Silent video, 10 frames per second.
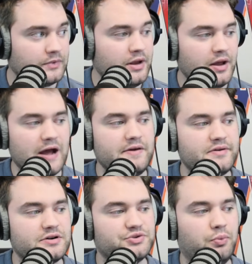And then
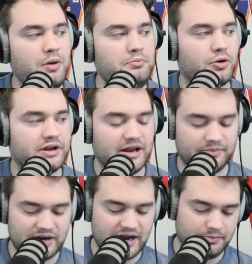there is one more game
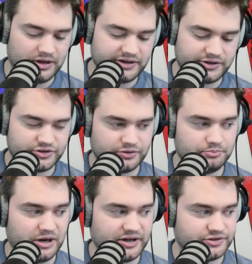that I'm monitor,
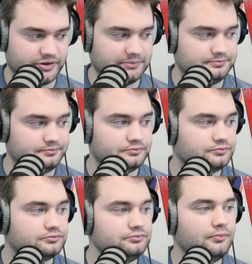monitoring.
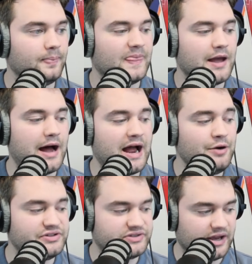
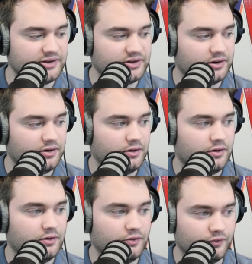Iowa State
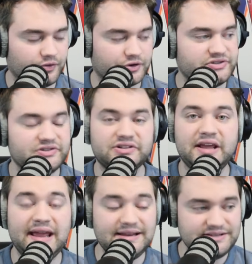versus
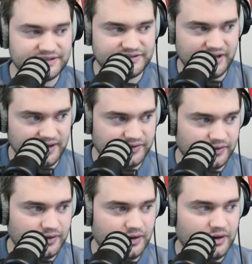Kansas State.
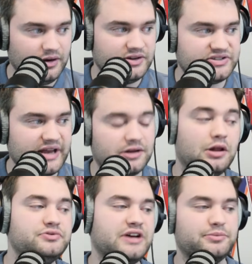
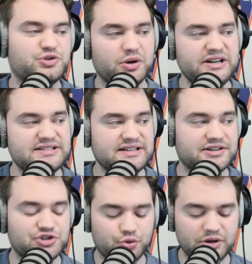Cyclones up
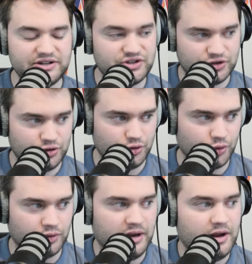26
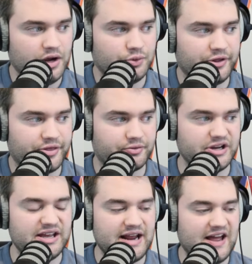22 with
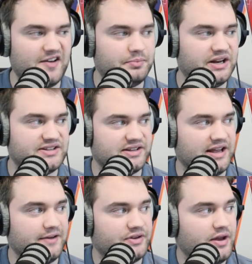three and a half minutes
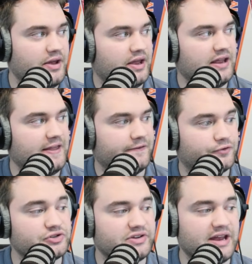left in the
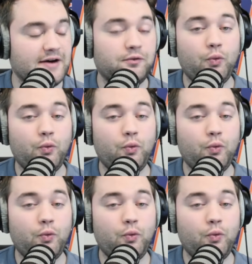first half.